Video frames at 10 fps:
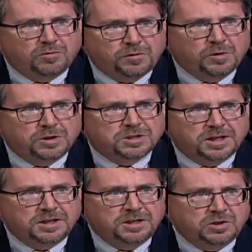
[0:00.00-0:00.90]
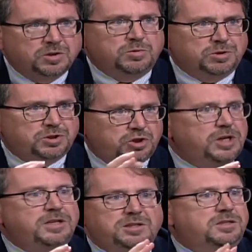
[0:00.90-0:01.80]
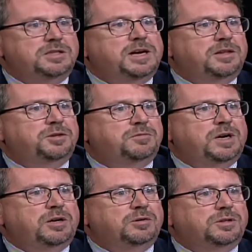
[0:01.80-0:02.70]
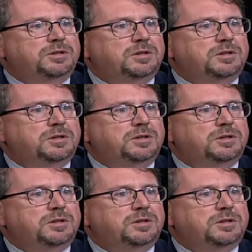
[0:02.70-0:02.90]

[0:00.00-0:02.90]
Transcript: focused on initially was just the island of Ireland.